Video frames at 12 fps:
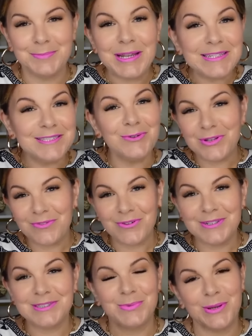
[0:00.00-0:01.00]
Makes no
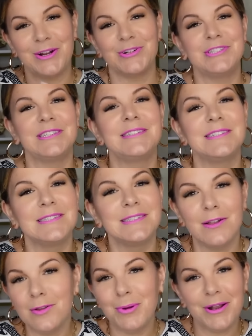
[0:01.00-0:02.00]
difference. We are just
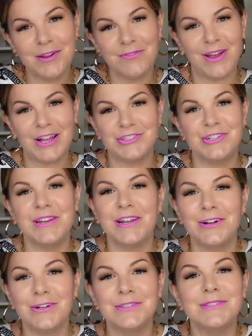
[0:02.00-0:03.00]
celebrating fashion
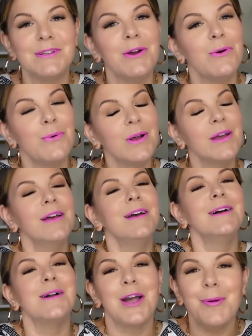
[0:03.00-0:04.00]
here. So
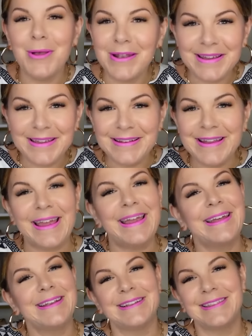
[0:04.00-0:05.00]
come on in
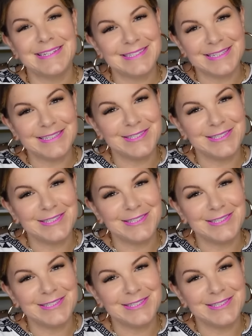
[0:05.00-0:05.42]
and let's get